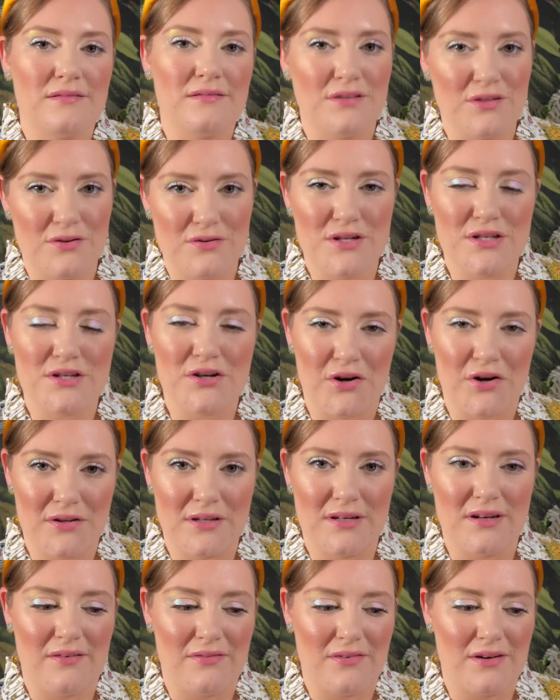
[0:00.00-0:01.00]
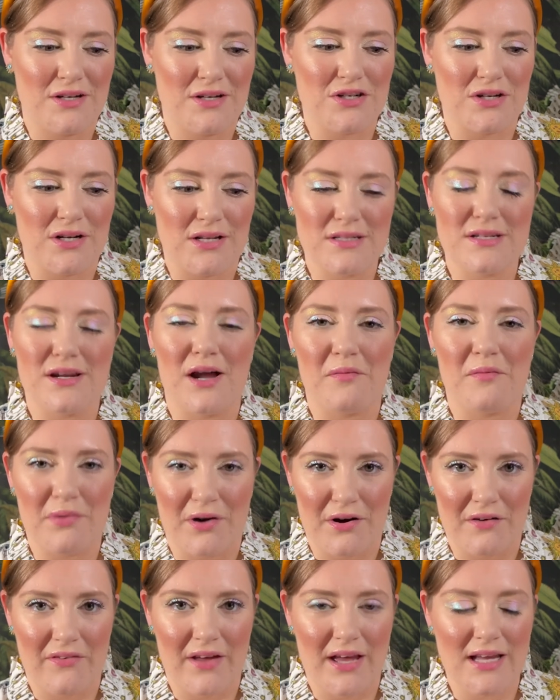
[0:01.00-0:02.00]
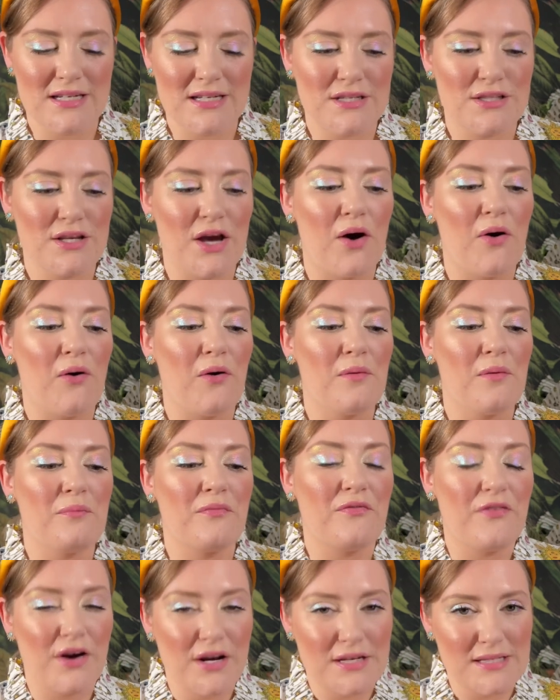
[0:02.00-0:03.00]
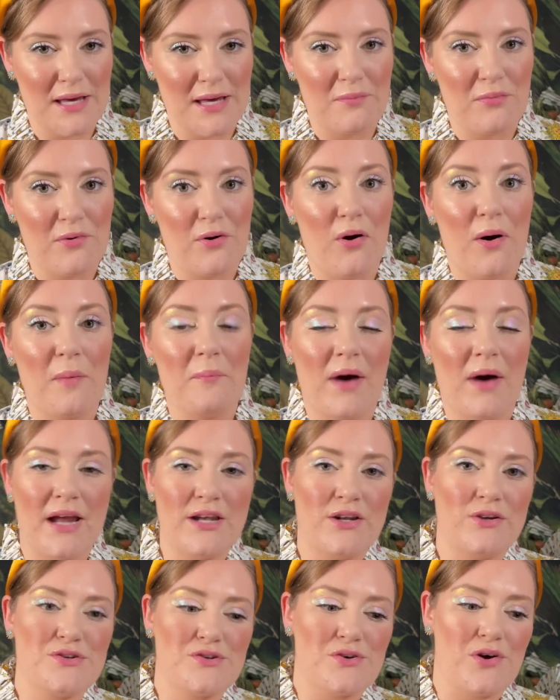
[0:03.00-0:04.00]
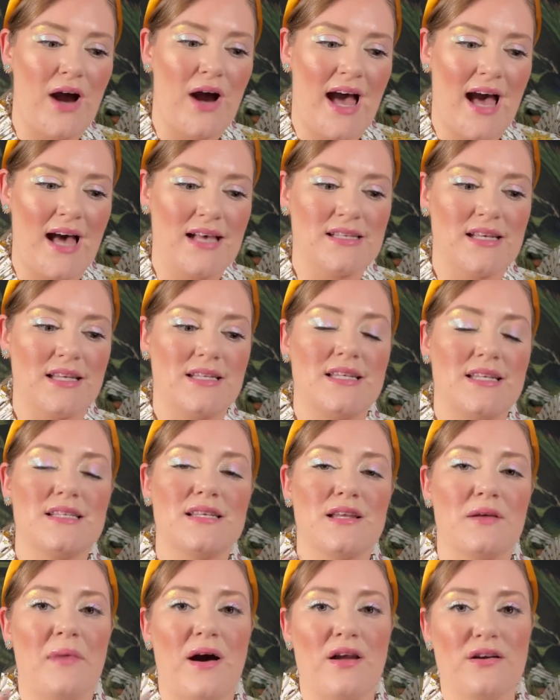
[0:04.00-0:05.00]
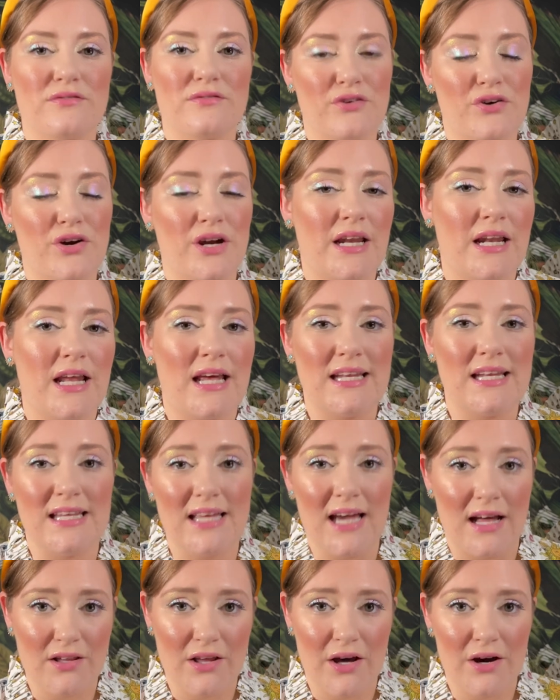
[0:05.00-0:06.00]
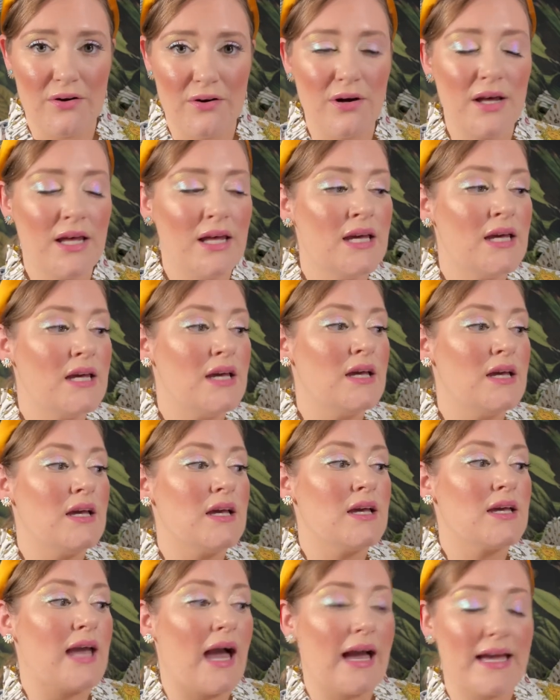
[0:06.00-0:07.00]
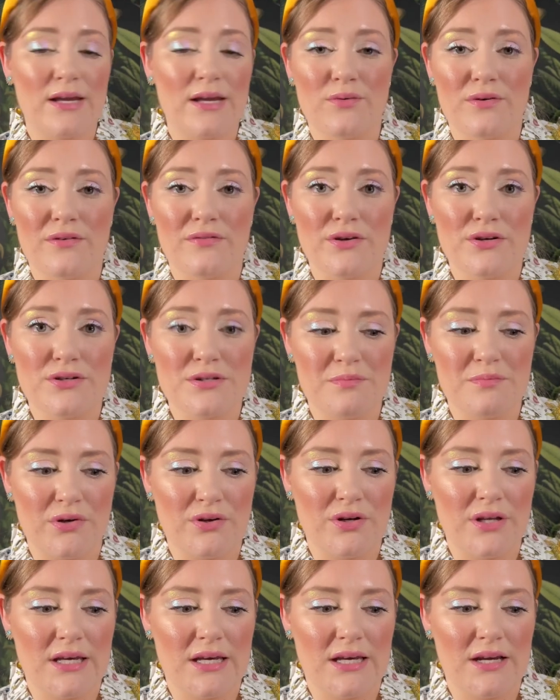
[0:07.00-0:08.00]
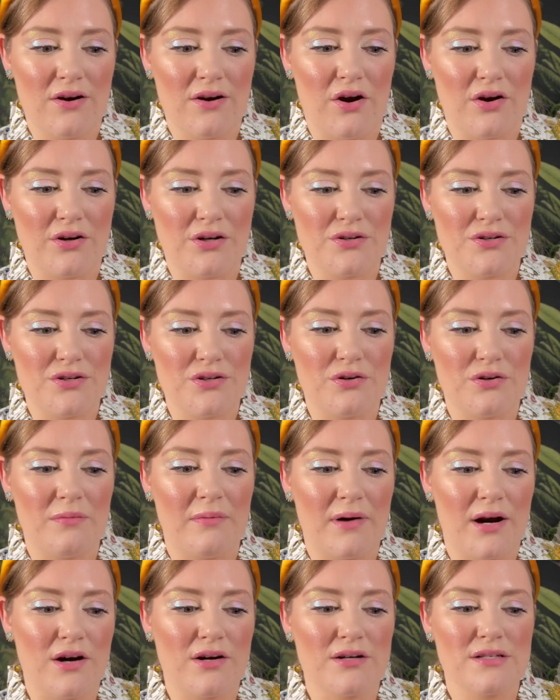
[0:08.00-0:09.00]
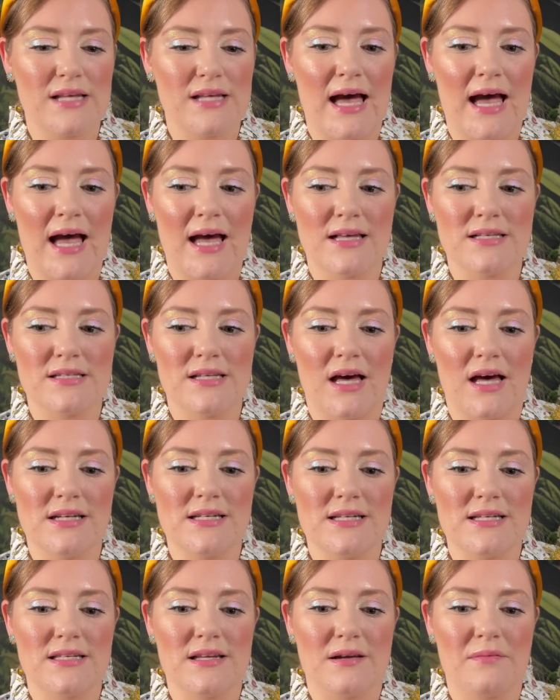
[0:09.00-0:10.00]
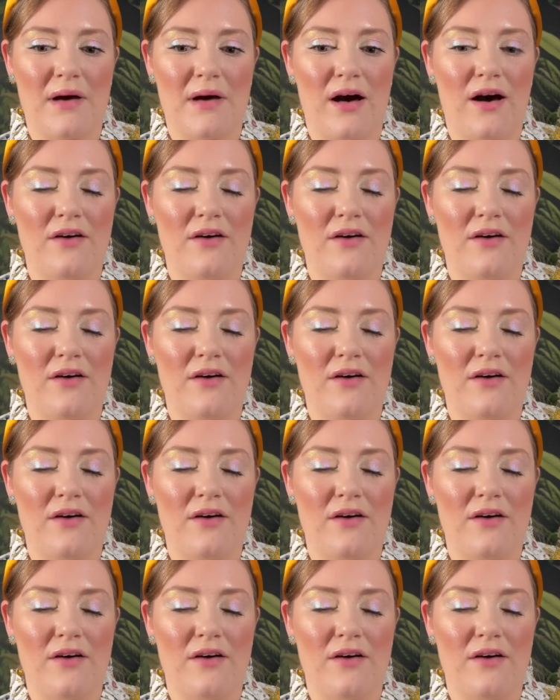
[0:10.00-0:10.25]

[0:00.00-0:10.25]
you just heard the definition, it's not perfect. So, for example, my neutral has a decent amount of green and yellow. Khaki Reviews Beauty here on YouTube, hers has a decent amount